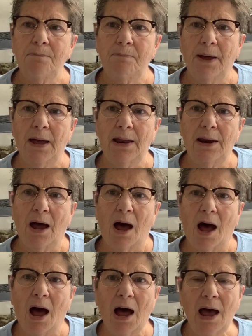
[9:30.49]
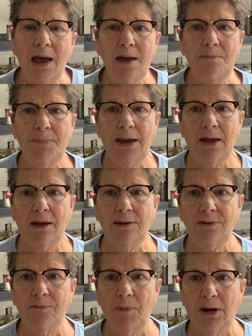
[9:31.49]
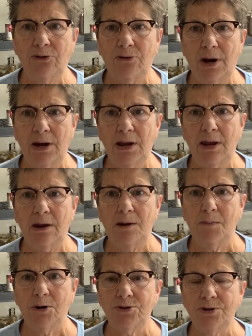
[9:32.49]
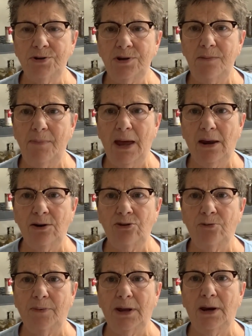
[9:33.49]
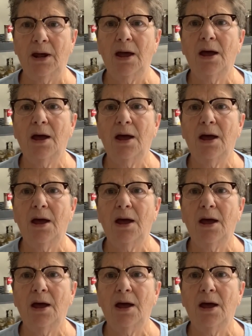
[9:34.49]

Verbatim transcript: But I, because of my training in emergency management,